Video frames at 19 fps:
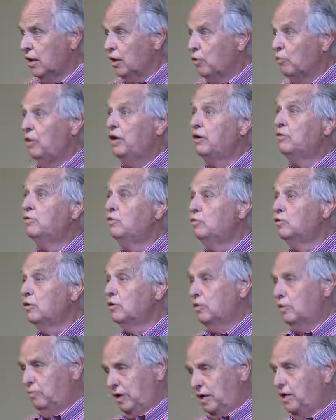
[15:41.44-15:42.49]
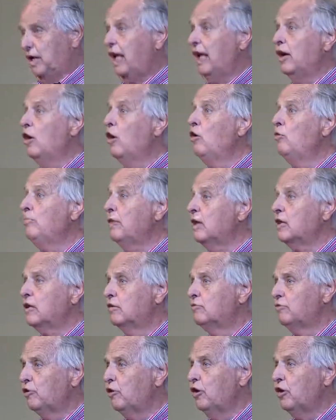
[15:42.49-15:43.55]
When Naomi
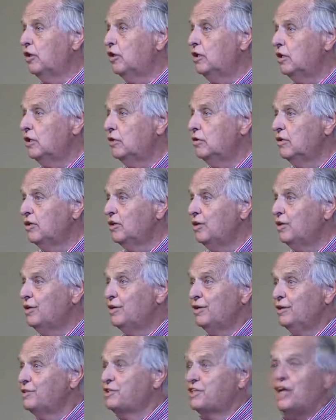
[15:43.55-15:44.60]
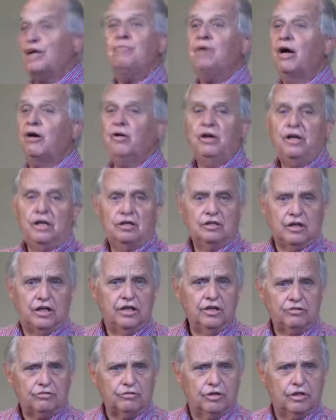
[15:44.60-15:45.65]
converted, she married into
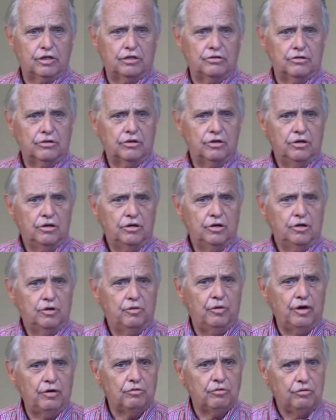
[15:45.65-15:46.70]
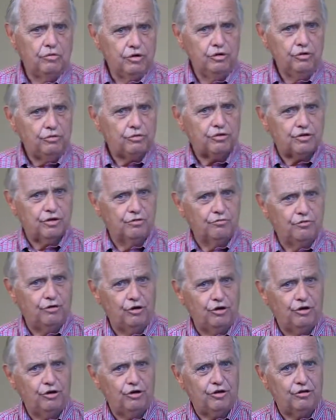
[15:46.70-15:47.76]
Israel. When Ruth
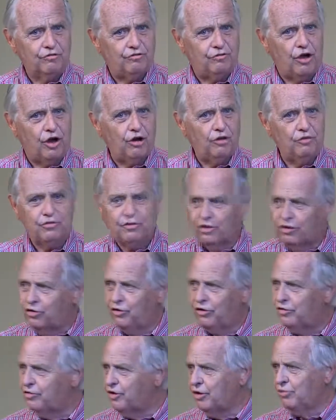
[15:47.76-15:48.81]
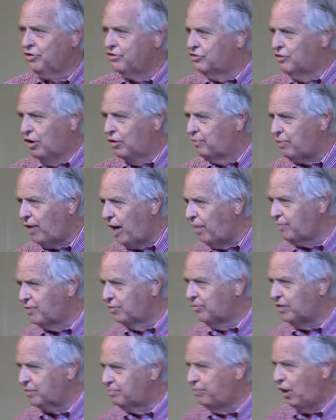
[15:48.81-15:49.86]
converted and followed the Lord, there was no
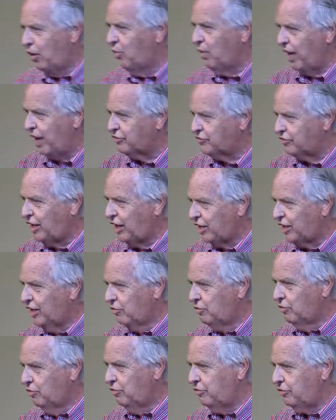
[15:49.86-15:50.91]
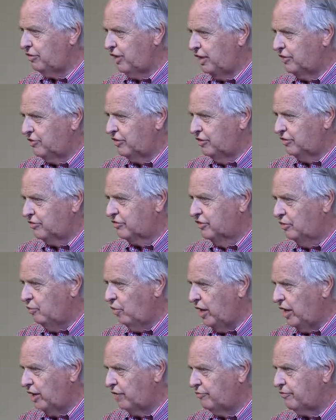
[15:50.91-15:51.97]
problem with Boaz taking Ruth as his
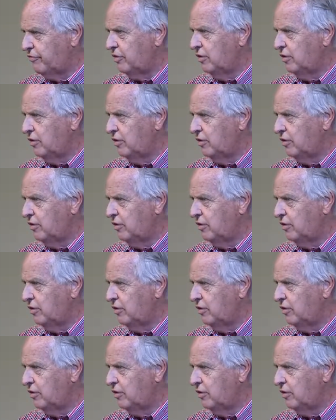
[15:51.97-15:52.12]
wife.